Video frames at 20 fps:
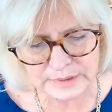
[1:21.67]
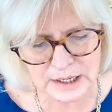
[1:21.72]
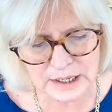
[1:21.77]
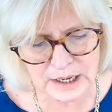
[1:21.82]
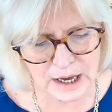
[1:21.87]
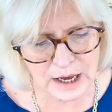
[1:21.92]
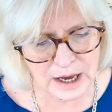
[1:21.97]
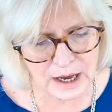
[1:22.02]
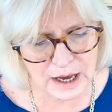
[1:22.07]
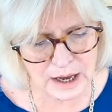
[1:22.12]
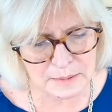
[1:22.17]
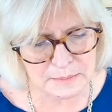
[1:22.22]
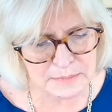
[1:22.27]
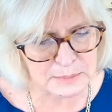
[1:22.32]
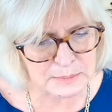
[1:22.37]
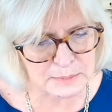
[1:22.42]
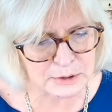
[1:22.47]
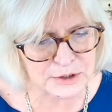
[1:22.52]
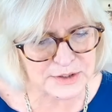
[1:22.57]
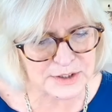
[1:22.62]
let
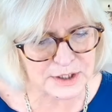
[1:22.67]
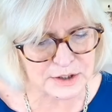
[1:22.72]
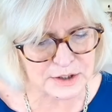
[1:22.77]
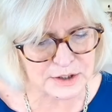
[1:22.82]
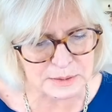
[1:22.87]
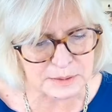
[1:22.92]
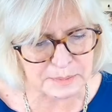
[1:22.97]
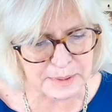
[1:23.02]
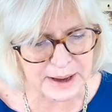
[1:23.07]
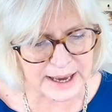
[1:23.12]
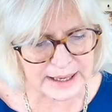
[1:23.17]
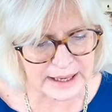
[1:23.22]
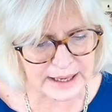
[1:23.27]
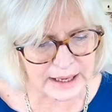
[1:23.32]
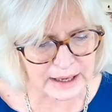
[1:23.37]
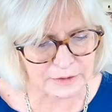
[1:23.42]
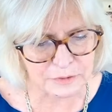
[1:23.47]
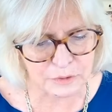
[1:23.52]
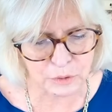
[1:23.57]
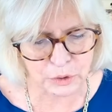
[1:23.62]
me just go to the back
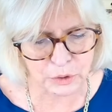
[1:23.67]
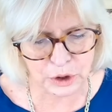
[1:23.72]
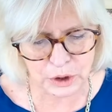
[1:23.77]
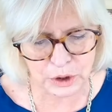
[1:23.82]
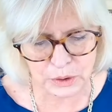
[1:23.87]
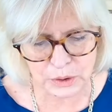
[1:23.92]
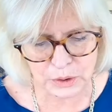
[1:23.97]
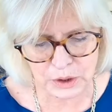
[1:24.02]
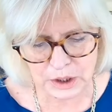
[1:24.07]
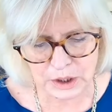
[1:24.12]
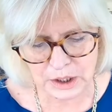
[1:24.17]
here for you.